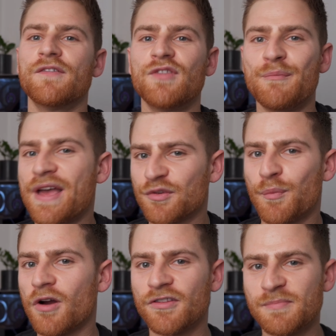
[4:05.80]
of the best
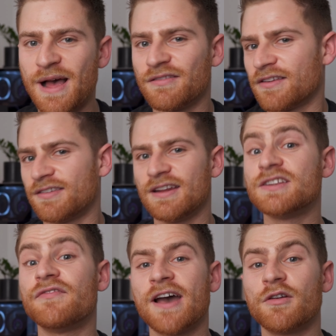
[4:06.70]
parts about listening
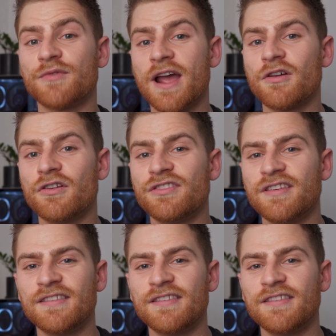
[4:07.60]
to vinyl records